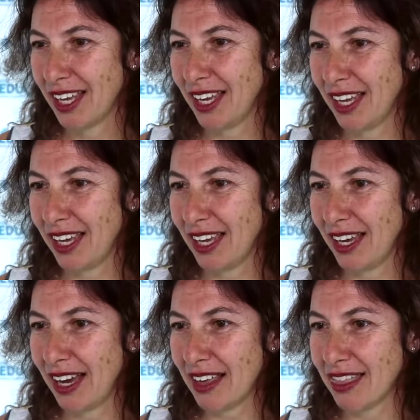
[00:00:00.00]

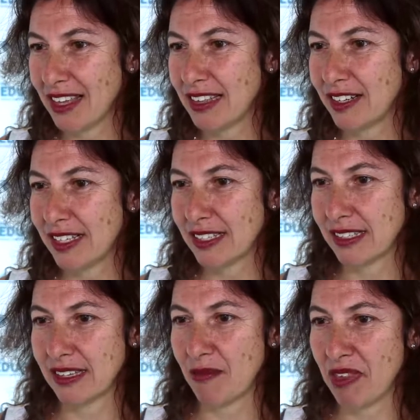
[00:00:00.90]
Uh, I think there is
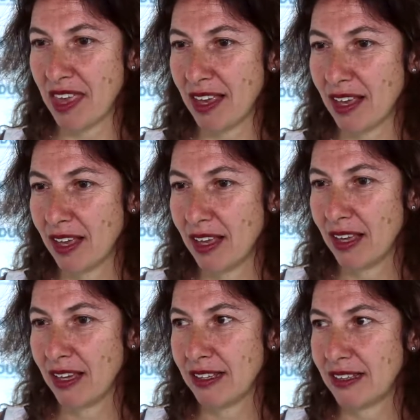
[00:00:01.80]
something
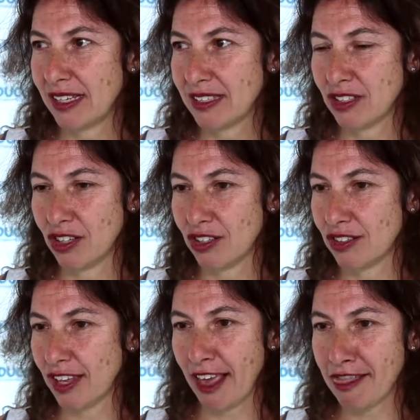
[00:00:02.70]
that's not
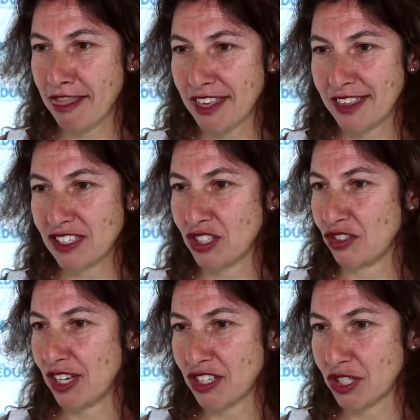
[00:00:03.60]
healthy, that's
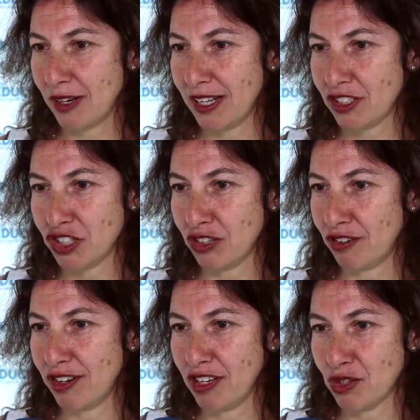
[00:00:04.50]
not natural.
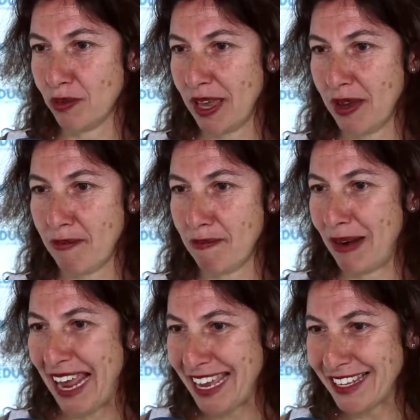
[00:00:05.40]
Children need to be
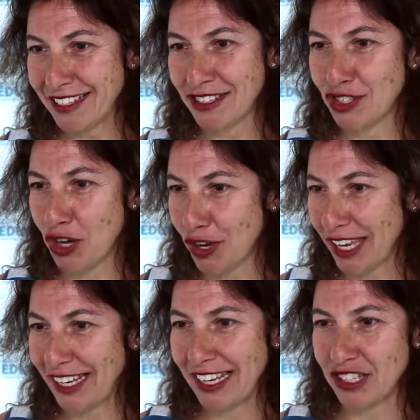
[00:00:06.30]
playing,
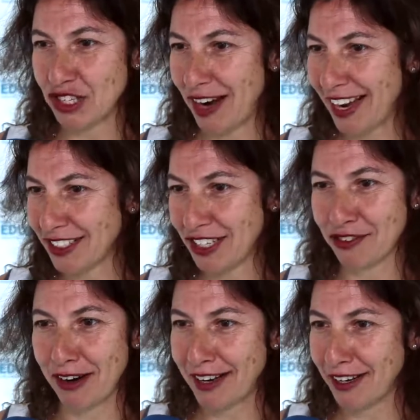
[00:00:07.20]
talking,
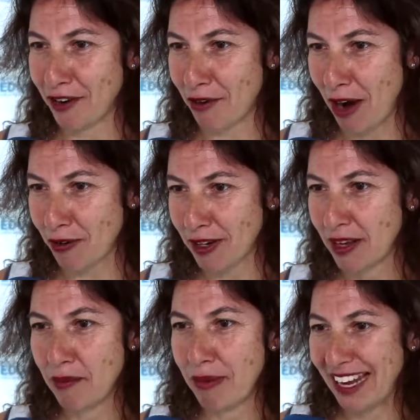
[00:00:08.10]
interacting, running around,
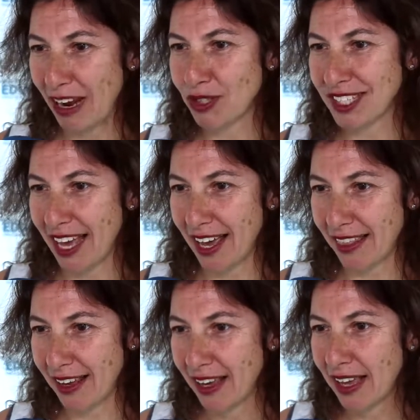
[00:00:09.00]
being
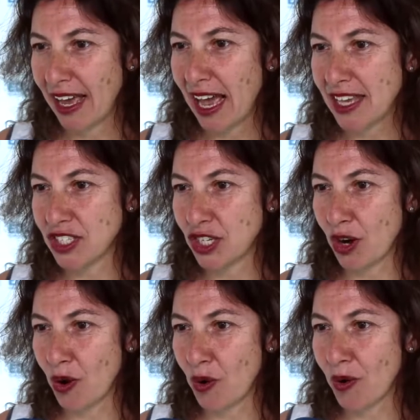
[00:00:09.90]
outside. And
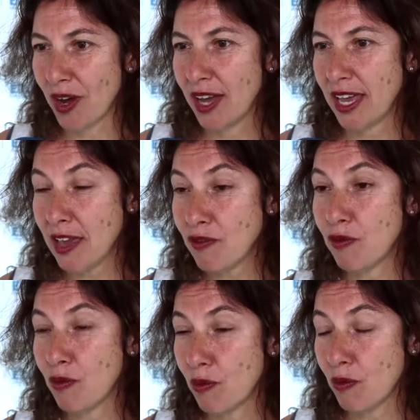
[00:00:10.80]
so
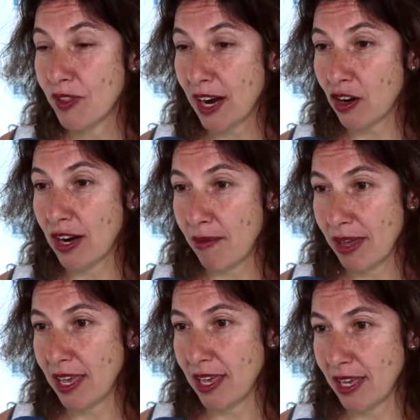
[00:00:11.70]
if they're going to
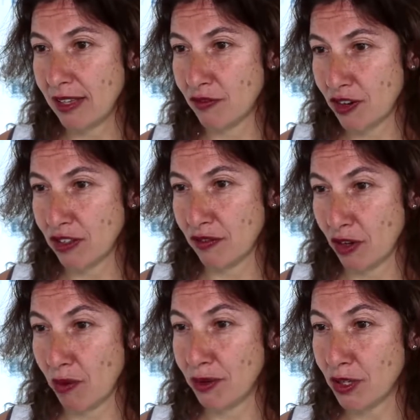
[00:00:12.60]
be in front of
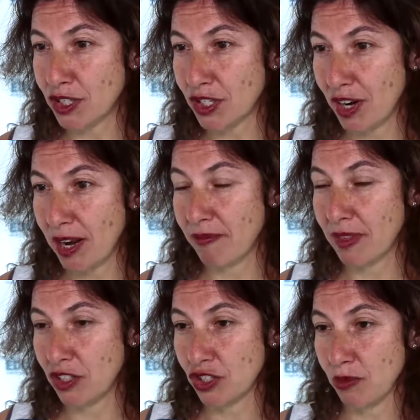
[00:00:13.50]
a computer screen,
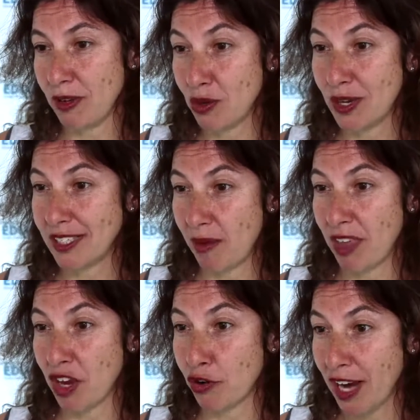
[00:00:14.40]
they should be doing
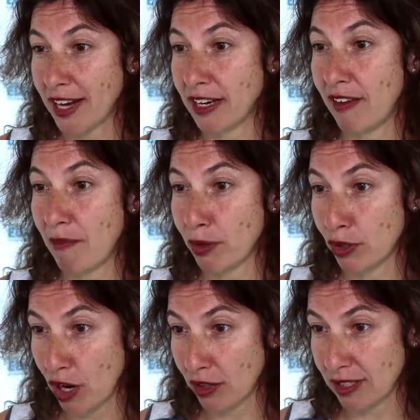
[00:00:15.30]
something creative and
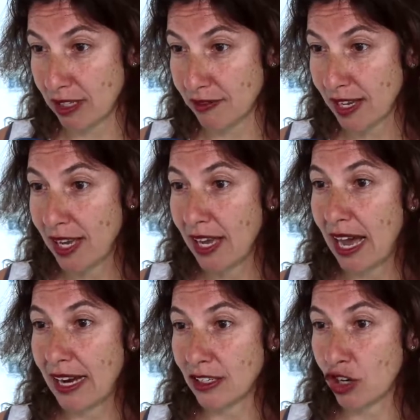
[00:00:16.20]
productive
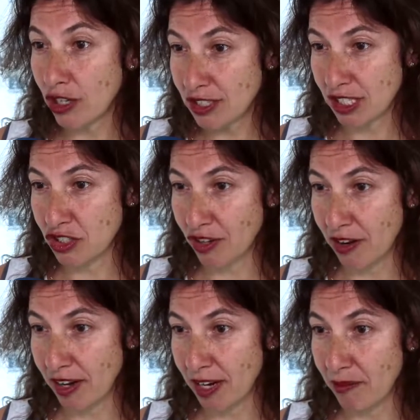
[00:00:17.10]
and content
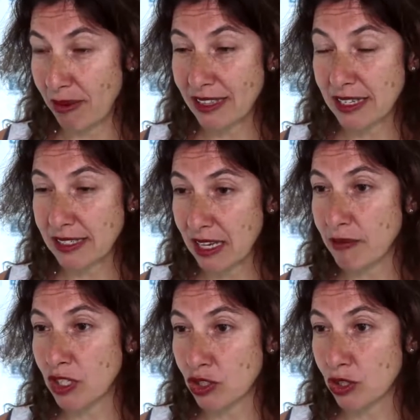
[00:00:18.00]
driven. But the
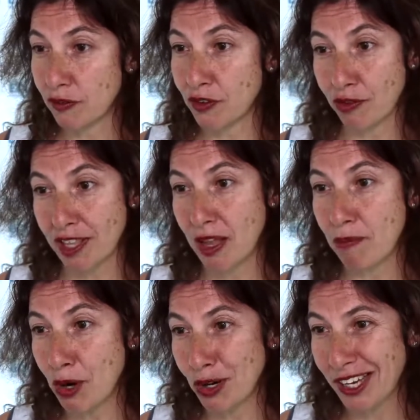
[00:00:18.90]
same is true for reading a
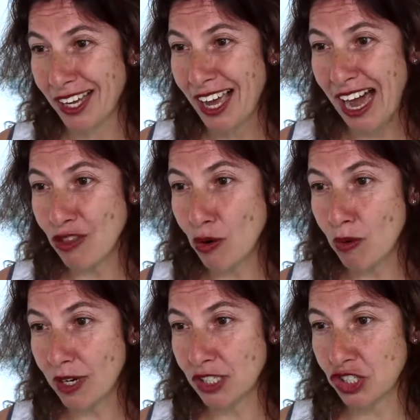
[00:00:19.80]
book. I
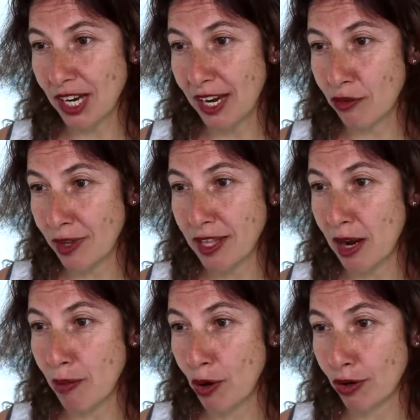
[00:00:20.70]
don't want a child
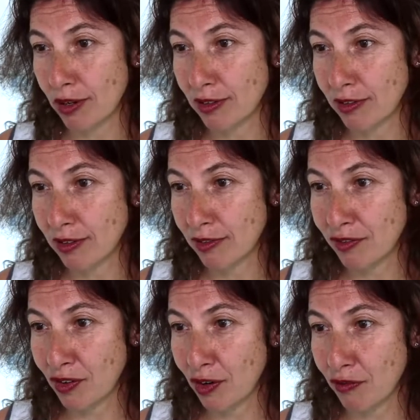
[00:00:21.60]
reading a book
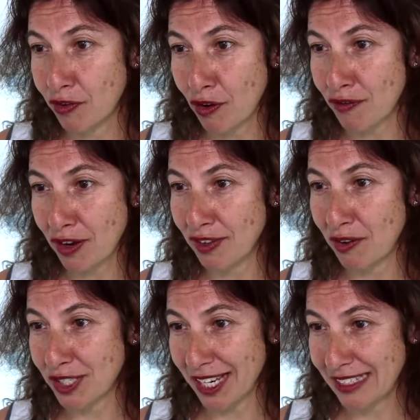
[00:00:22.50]
for four or five
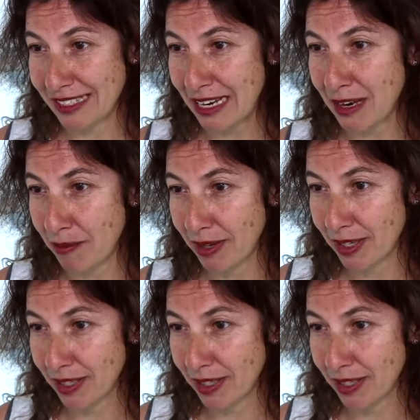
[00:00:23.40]
hours at a time.